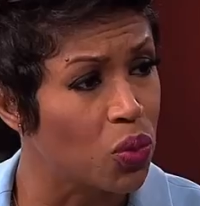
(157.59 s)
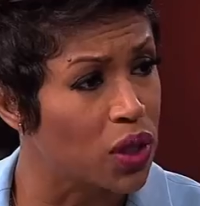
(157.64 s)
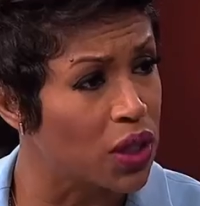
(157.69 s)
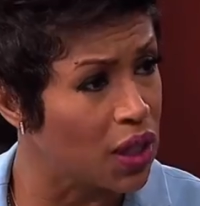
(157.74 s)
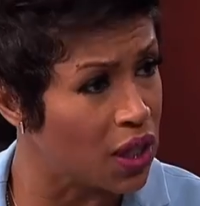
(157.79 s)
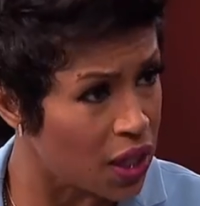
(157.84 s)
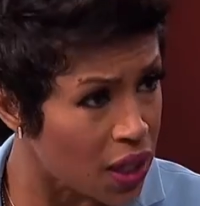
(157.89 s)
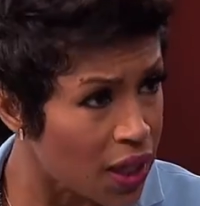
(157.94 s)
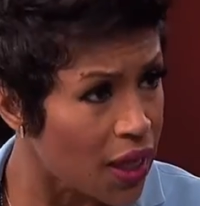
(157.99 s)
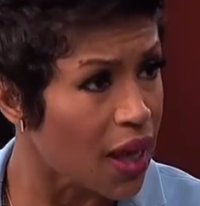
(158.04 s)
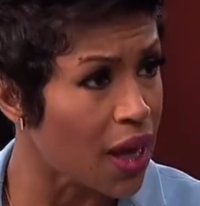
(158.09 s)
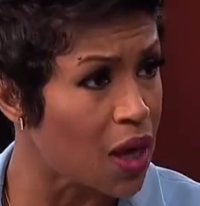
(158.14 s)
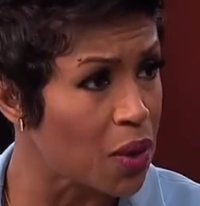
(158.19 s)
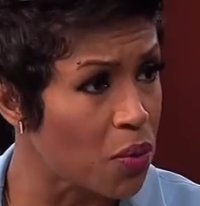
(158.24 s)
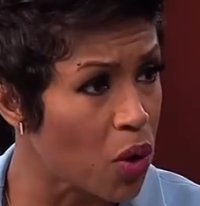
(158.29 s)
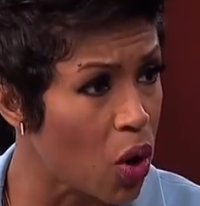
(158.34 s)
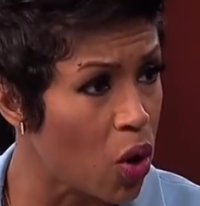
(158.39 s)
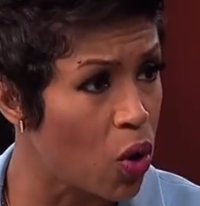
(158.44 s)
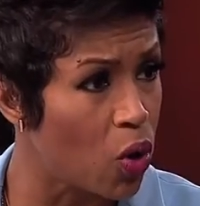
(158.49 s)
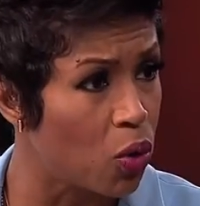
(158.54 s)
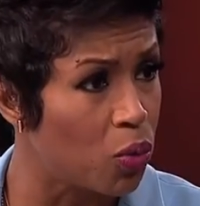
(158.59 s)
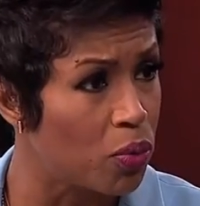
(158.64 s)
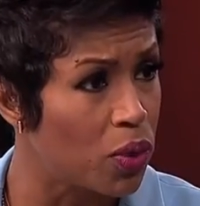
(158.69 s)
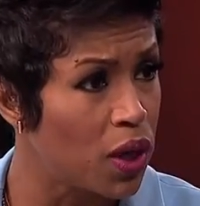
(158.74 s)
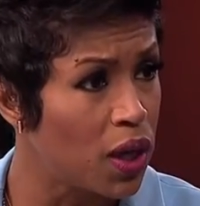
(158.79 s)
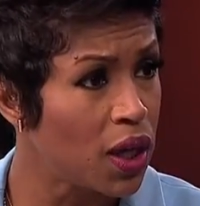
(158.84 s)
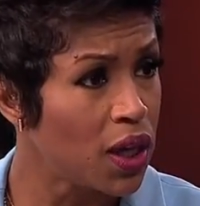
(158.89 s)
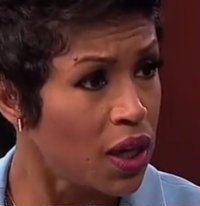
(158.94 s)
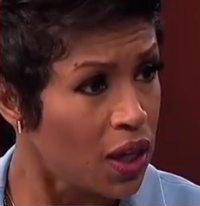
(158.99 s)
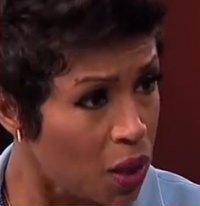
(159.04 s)
when he came home,
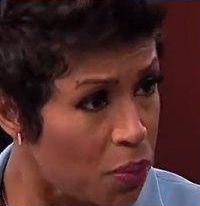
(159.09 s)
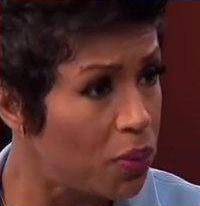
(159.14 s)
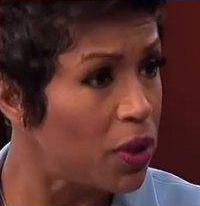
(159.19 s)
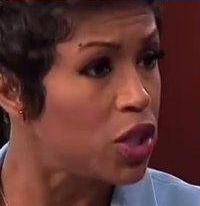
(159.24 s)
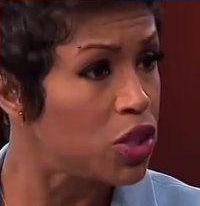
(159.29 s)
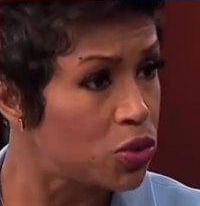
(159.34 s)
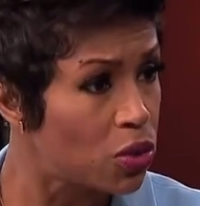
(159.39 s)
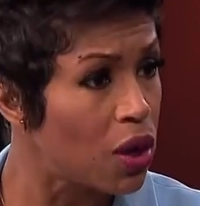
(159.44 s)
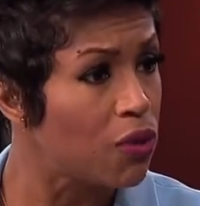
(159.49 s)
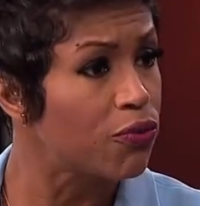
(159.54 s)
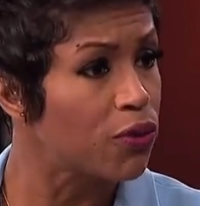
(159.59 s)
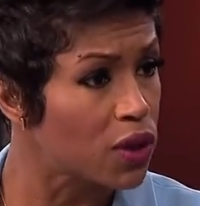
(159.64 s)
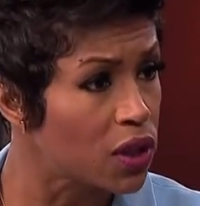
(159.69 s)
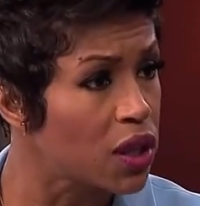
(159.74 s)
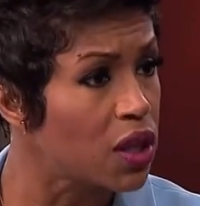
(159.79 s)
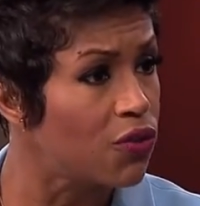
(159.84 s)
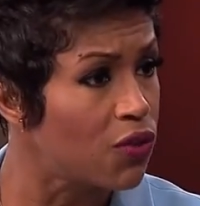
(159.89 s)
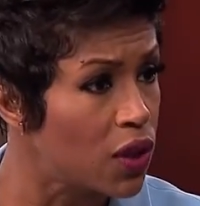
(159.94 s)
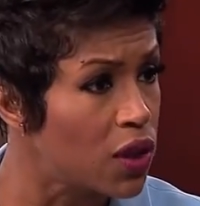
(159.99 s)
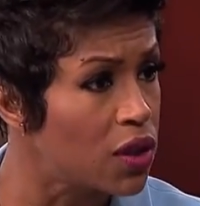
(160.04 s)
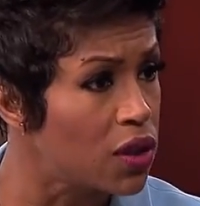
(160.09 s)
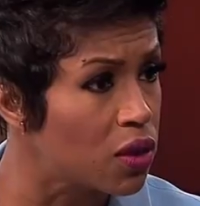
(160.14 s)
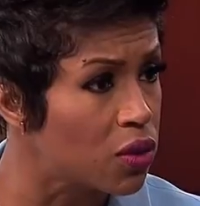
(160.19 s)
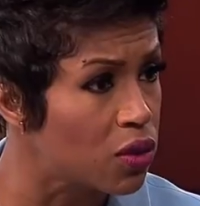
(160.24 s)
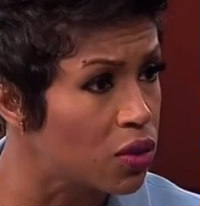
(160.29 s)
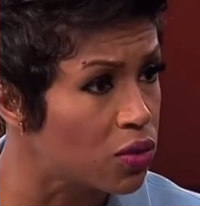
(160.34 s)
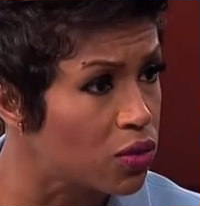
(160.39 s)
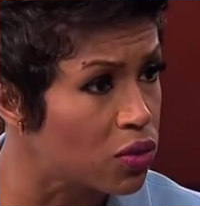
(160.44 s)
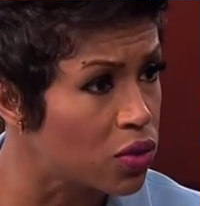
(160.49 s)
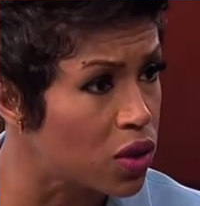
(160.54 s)
he beat you up for leaving the